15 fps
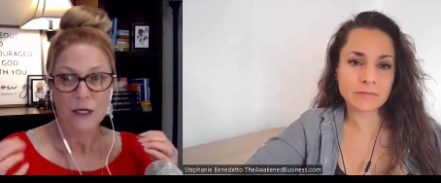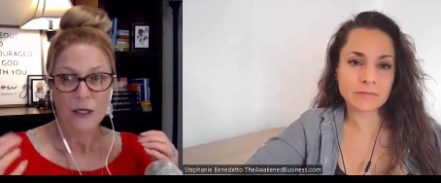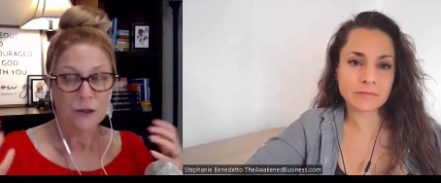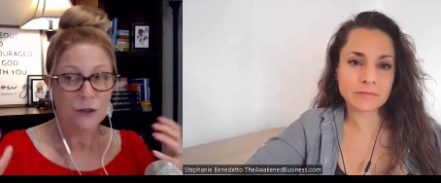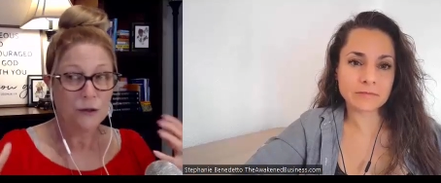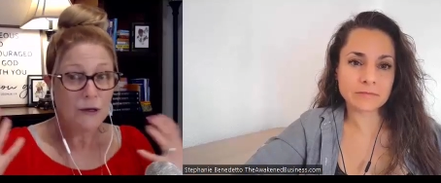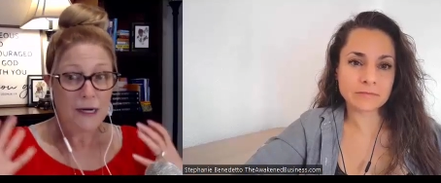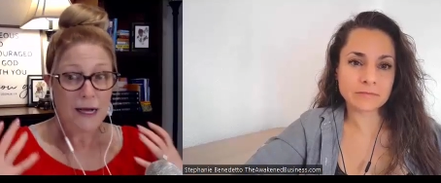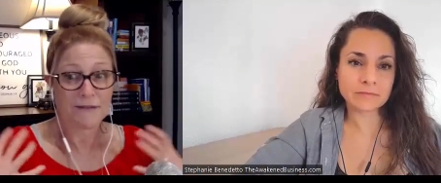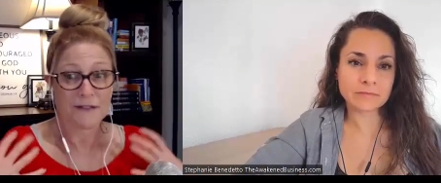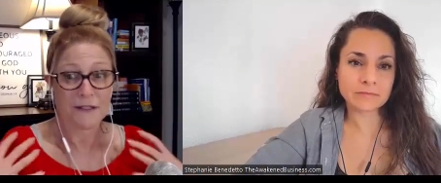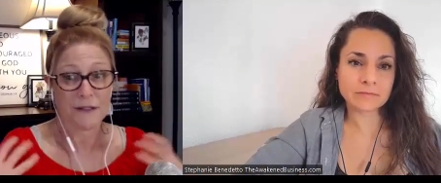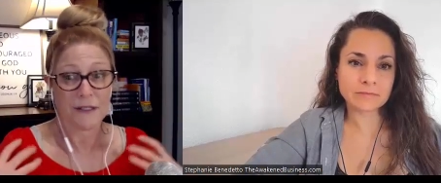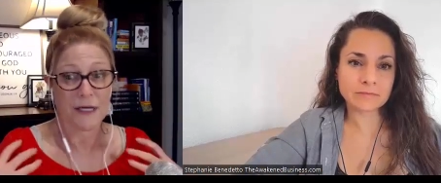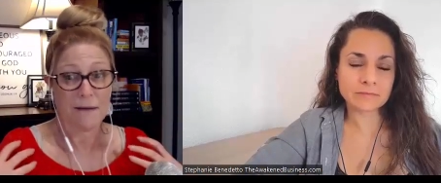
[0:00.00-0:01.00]
Speaker 1: you don't have
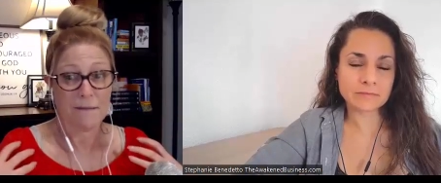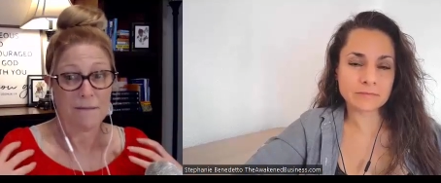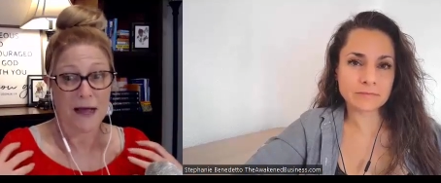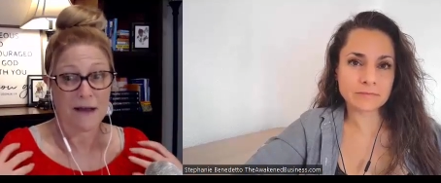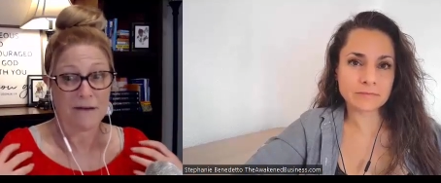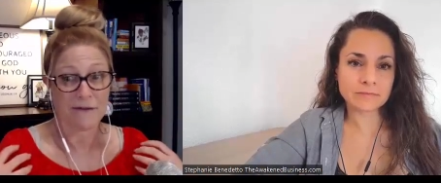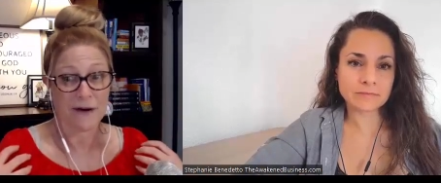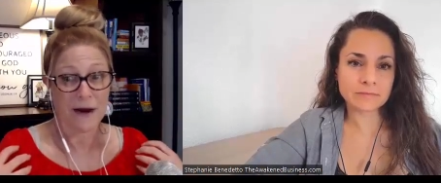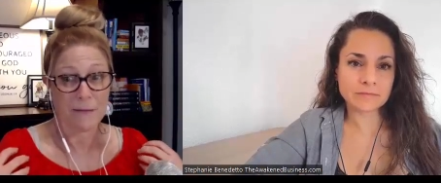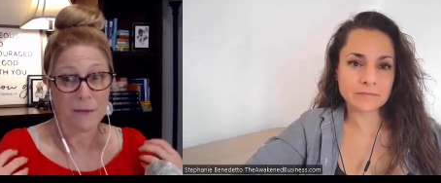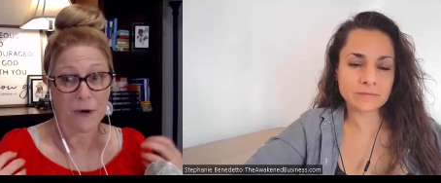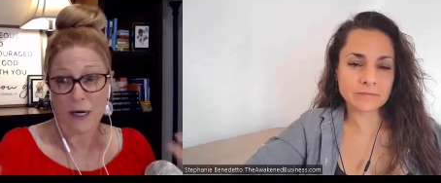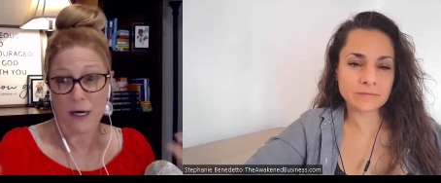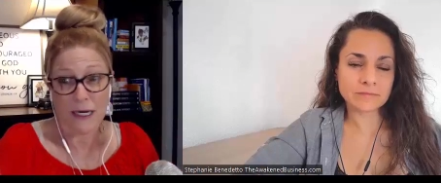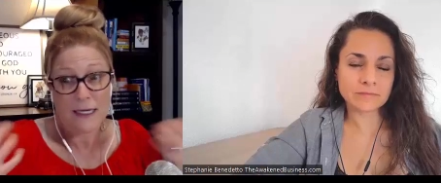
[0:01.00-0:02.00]
to adopt my
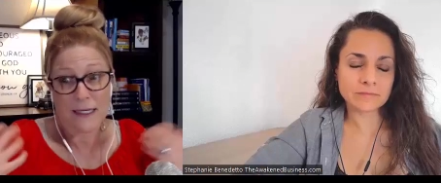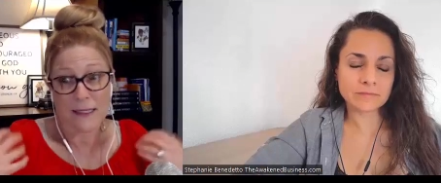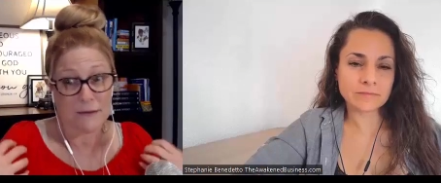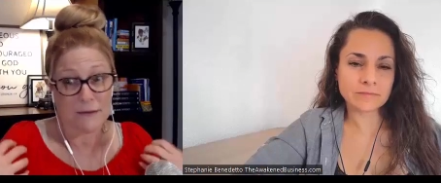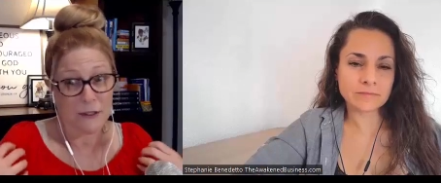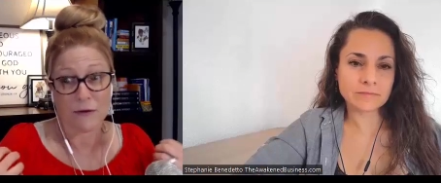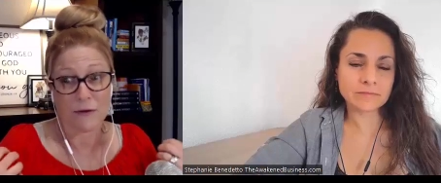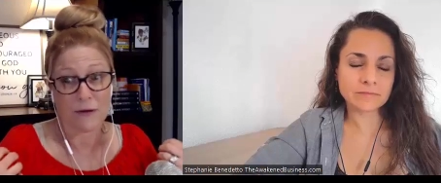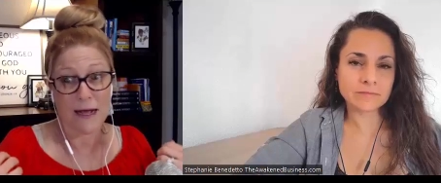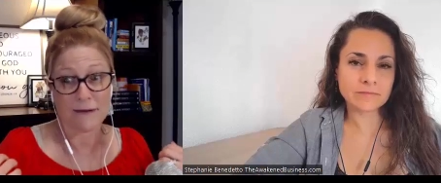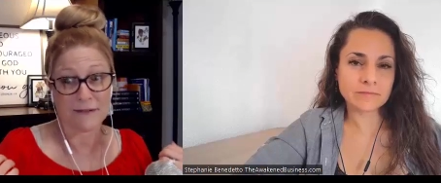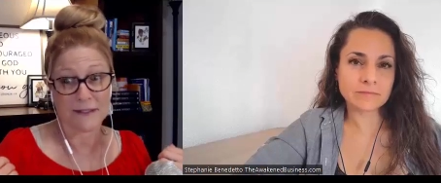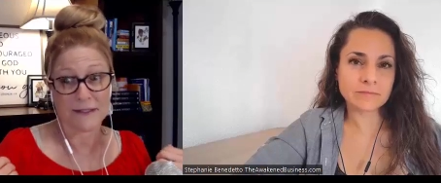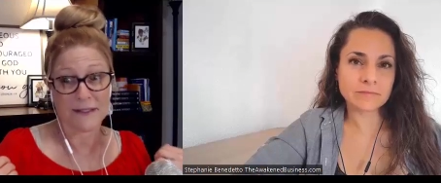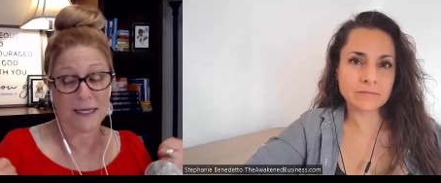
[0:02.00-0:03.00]
framework and it, you don't
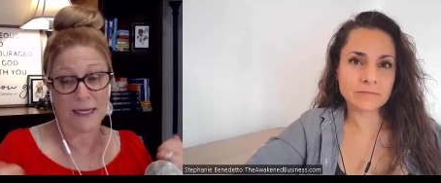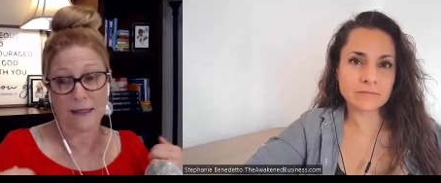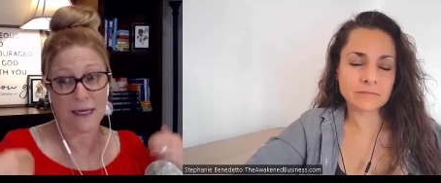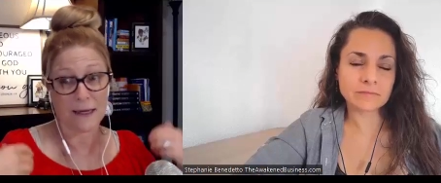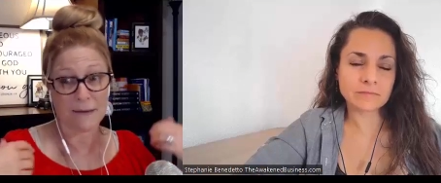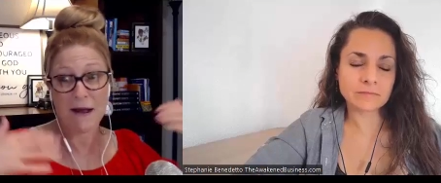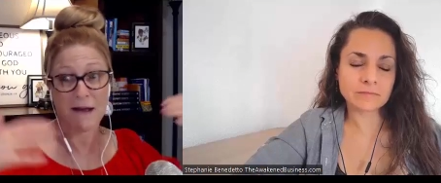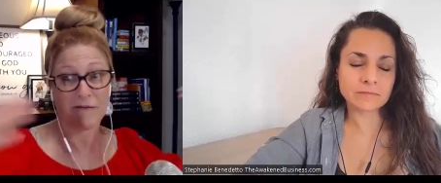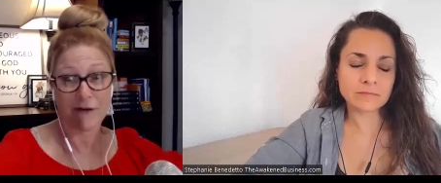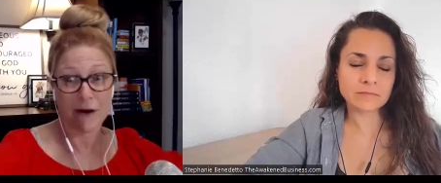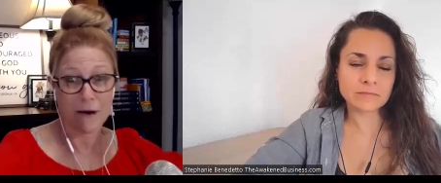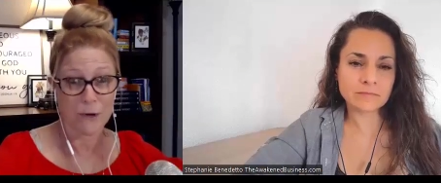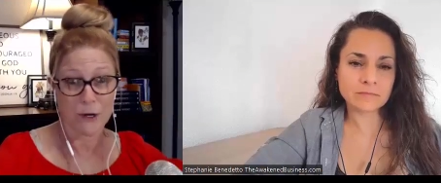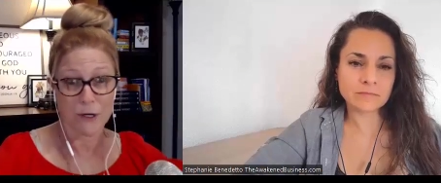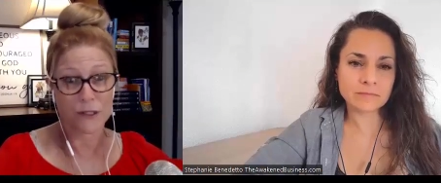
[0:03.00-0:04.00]
have to say like my
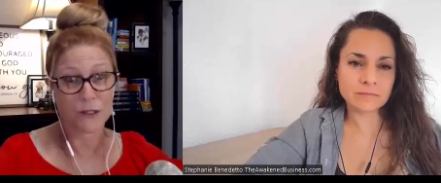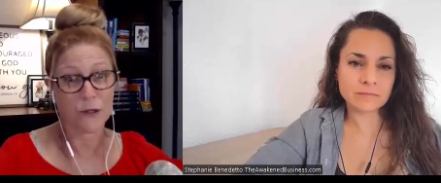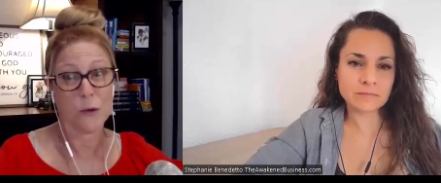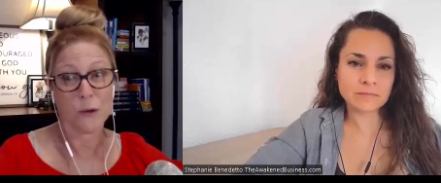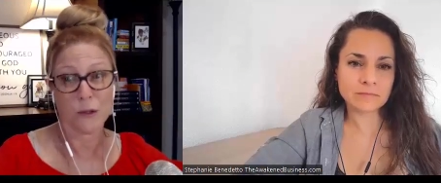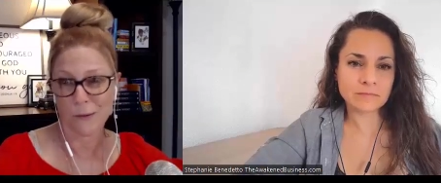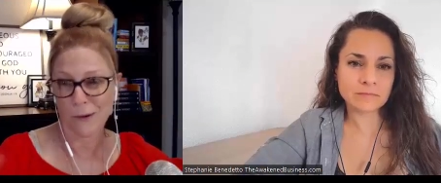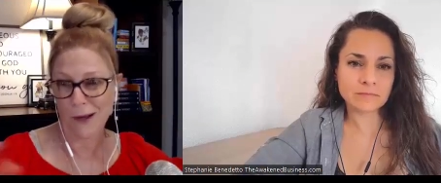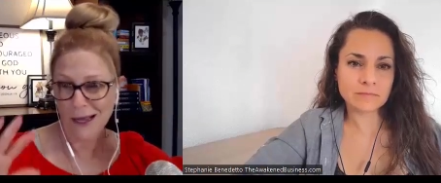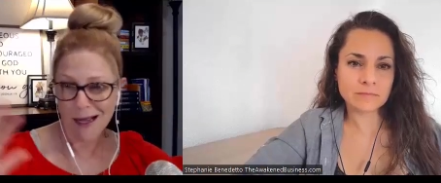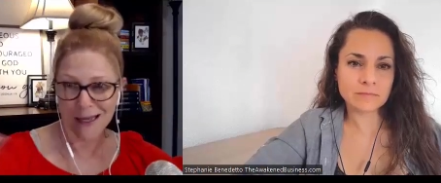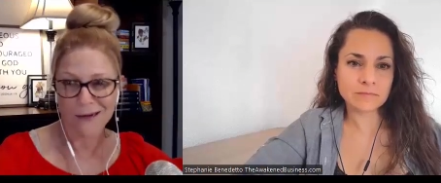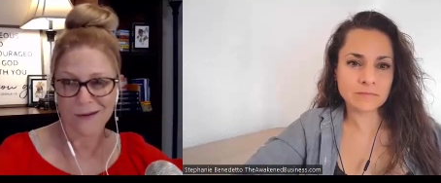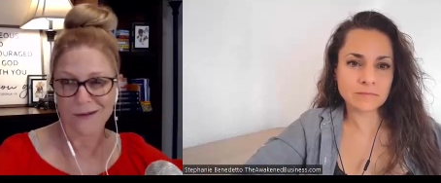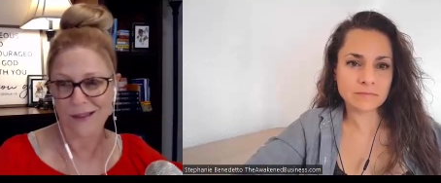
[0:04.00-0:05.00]
framework's the only way.
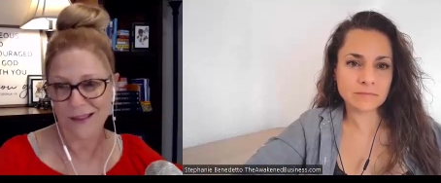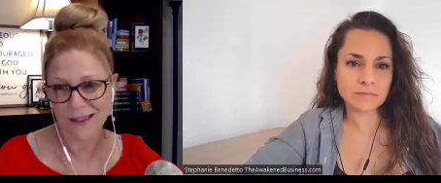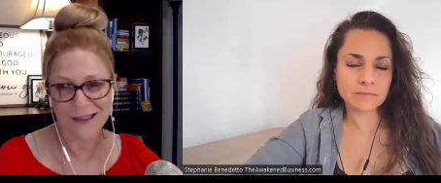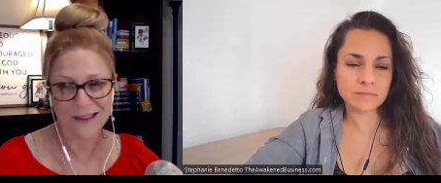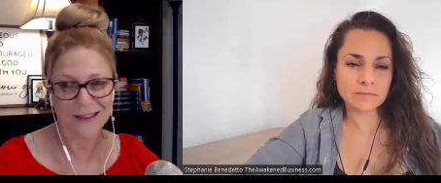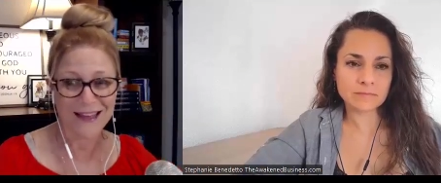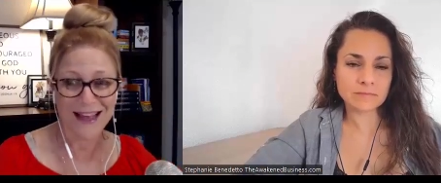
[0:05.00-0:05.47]
I don't think that